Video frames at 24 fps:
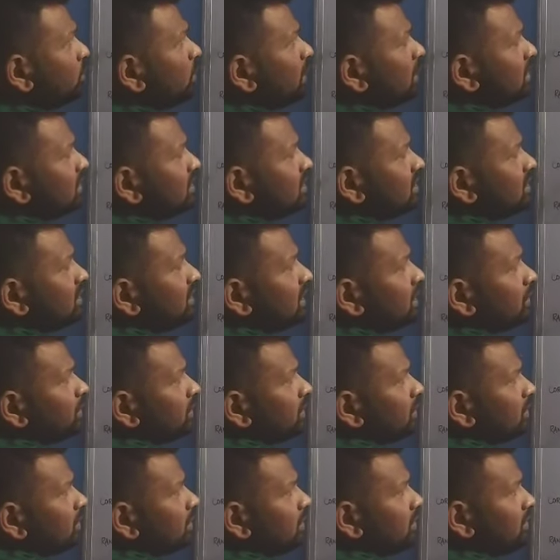you can see a
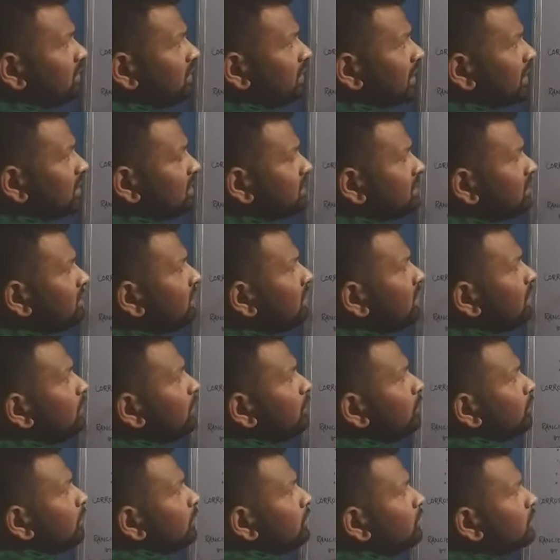chemical
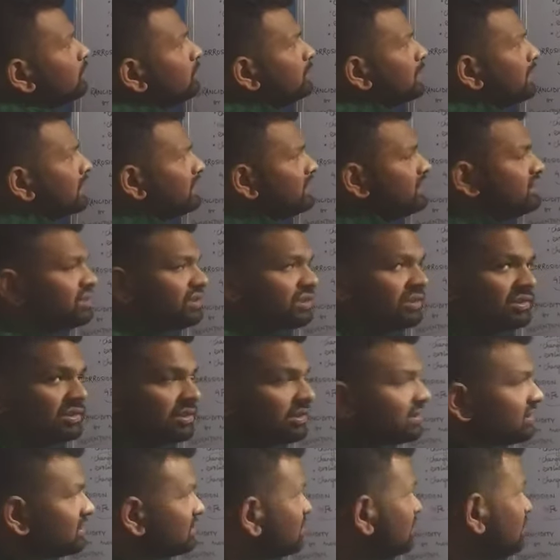reaction followed by a
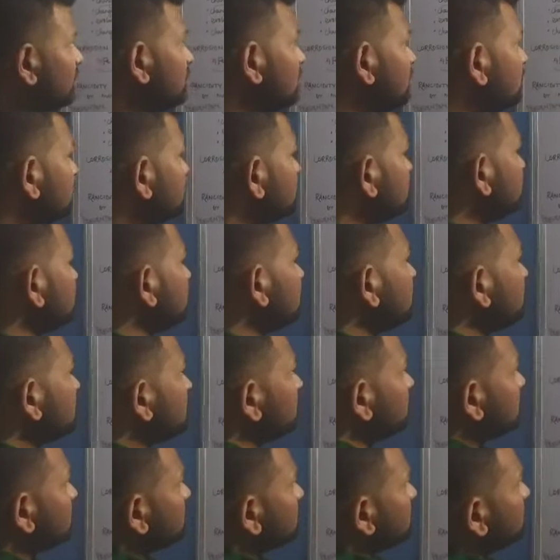change in state, isn't
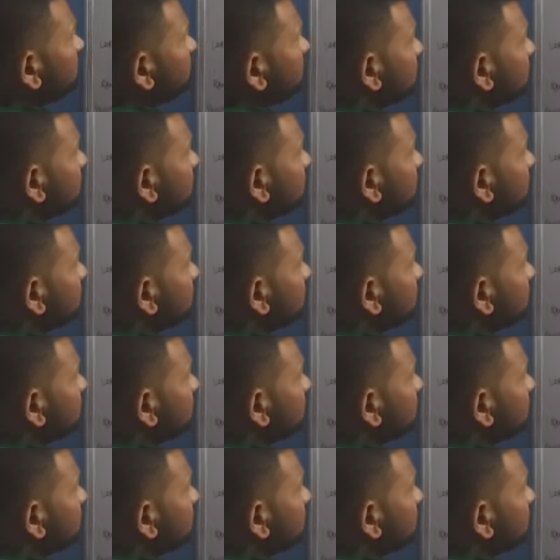it? This